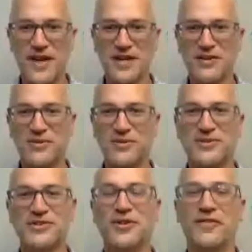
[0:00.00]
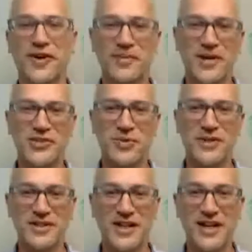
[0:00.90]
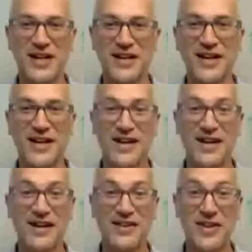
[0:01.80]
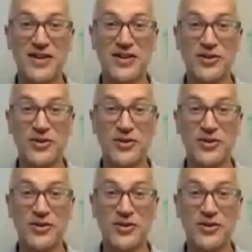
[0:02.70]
Thank you so very much. Thank you.